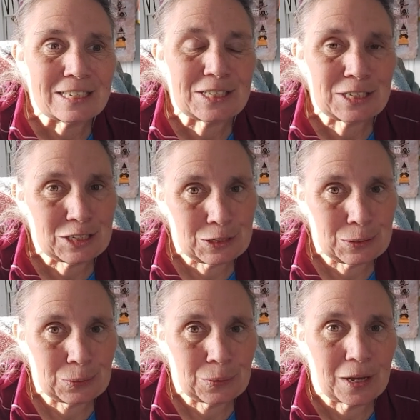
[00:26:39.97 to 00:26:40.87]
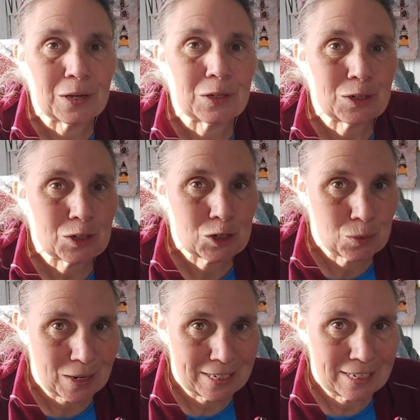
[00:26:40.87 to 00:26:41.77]
to do
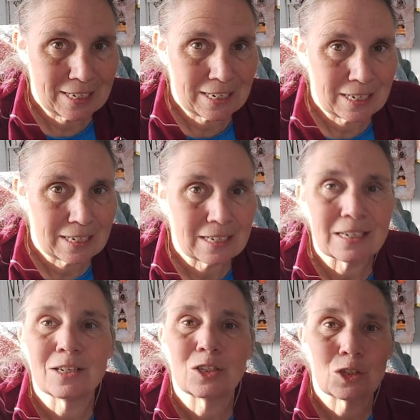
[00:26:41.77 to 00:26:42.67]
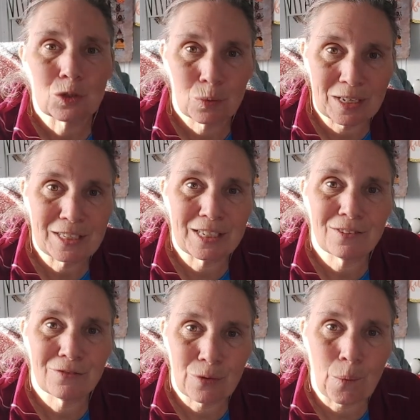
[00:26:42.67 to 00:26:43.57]

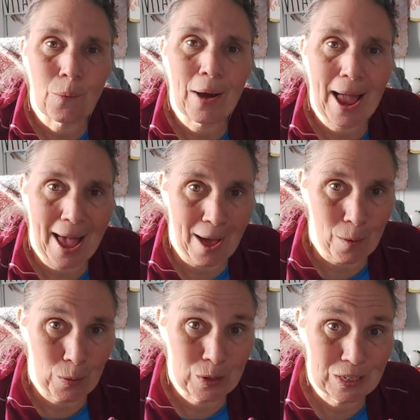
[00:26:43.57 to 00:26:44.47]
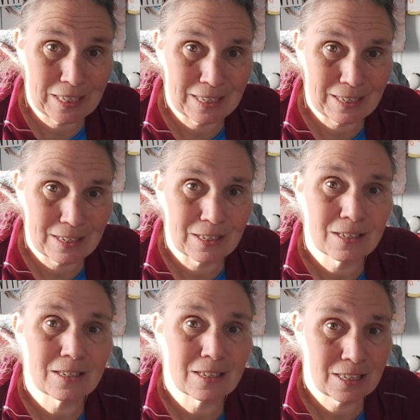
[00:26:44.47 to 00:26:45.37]
24 hours
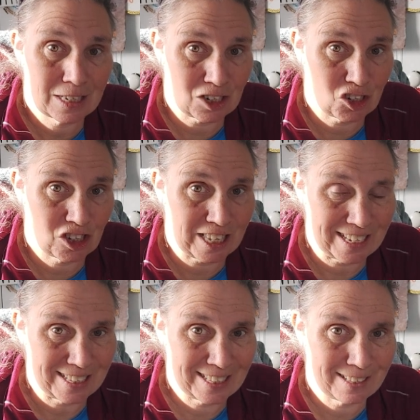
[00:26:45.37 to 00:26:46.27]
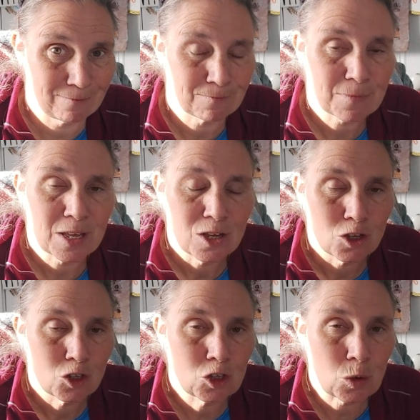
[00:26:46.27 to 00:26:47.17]
stitch things.
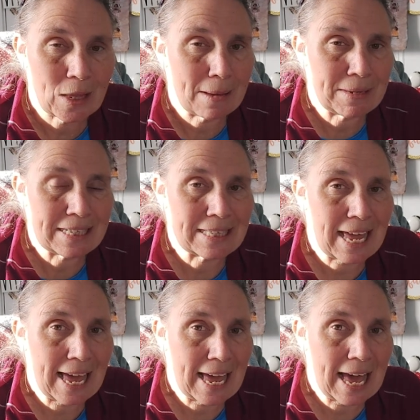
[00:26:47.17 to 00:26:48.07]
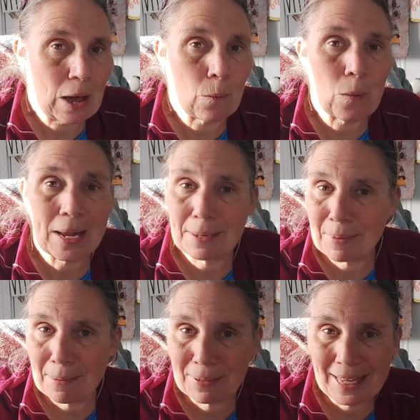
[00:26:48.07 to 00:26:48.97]
So that means what
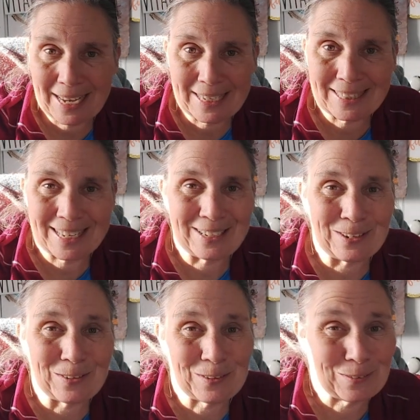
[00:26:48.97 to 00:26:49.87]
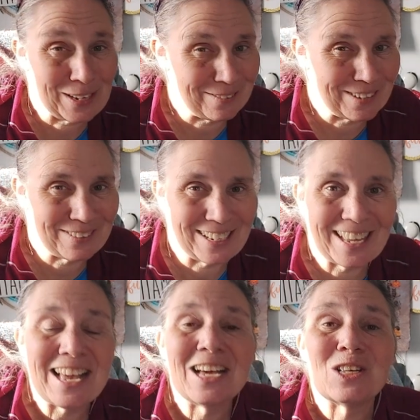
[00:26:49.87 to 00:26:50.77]
my plan is, I know, wait.
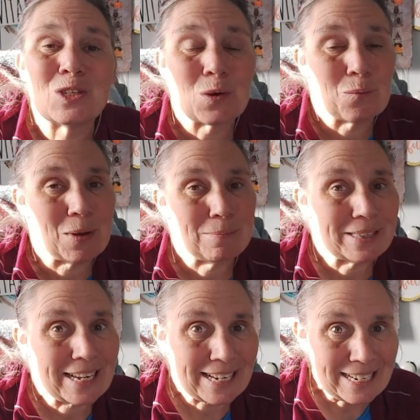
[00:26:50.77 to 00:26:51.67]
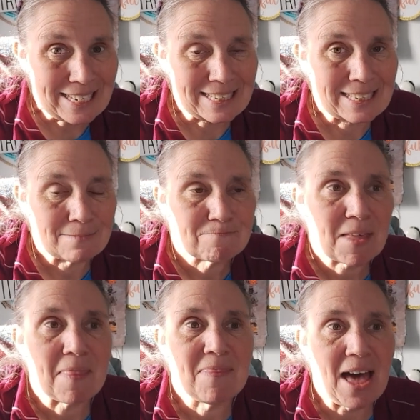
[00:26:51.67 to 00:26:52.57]
So my plan is
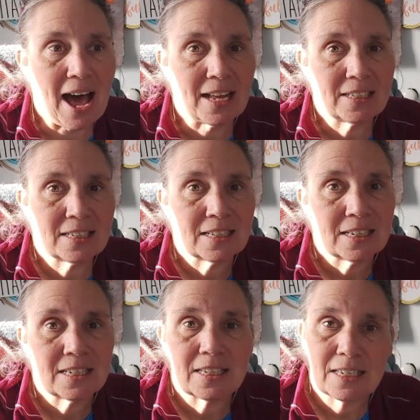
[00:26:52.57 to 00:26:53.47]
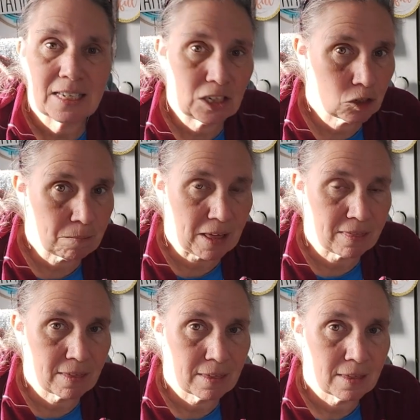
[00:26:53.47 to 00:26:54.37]
that each
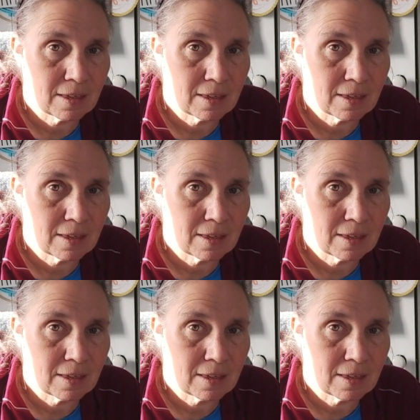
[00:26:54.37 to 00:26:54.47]
month